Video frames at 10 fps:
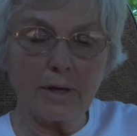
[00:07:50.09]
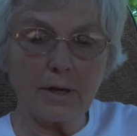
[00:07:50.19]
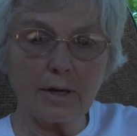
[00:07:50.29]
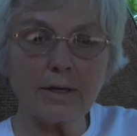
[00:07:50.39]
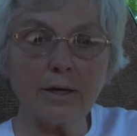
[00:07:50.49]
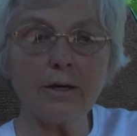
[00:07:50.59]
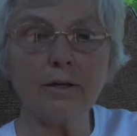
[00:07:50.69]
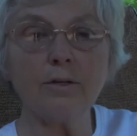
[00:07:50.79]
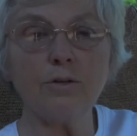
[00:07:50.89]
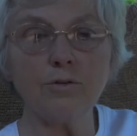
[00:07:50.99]

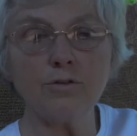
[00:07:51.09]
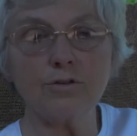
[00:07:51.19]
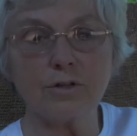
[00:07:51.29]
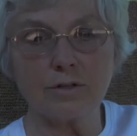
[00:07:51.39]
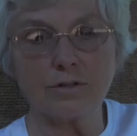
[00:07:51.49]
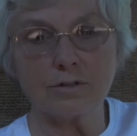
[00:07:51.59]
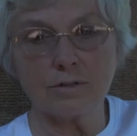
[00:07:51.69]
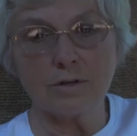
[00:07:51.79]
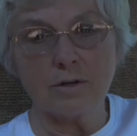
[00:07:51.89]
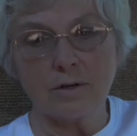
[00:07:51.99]
again, used this